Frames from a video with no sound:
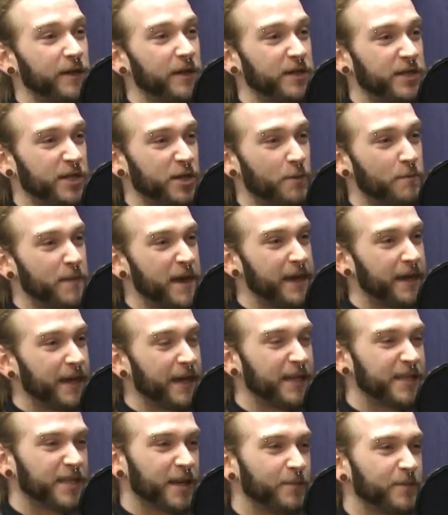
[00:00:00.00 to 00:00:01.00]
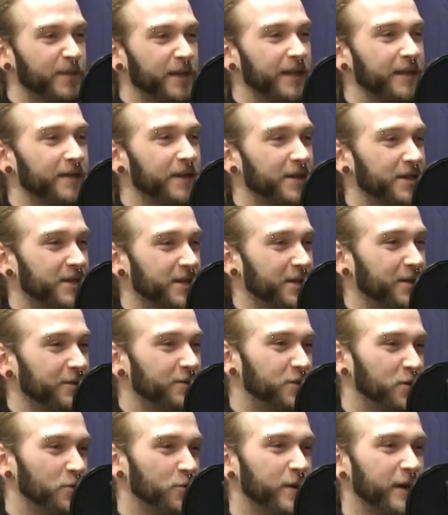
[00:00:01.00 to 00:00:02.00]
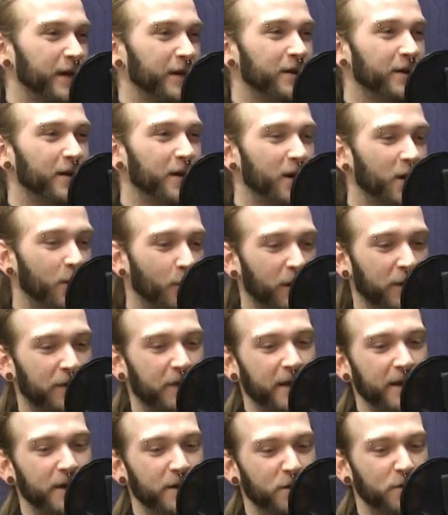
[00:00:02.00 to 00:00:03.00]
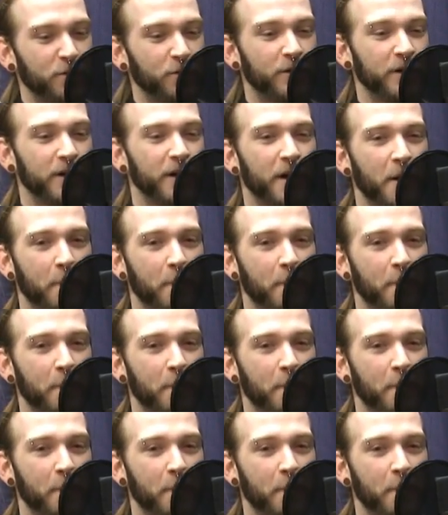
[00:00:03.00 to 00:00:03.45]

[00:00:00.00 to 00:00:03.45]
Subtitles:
They're still making something. They're still doing what they do.